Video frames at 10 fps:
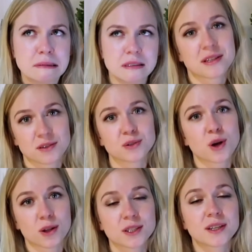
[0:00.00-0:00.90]
mathematical
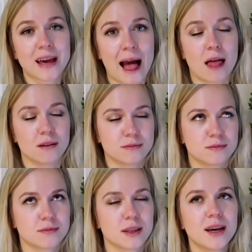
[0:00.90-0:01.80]
cat
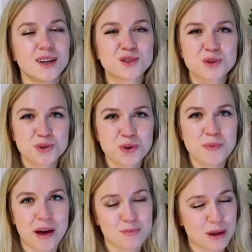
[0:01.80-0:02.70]
to do
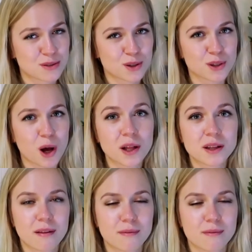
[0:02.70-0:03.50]
mathematical color.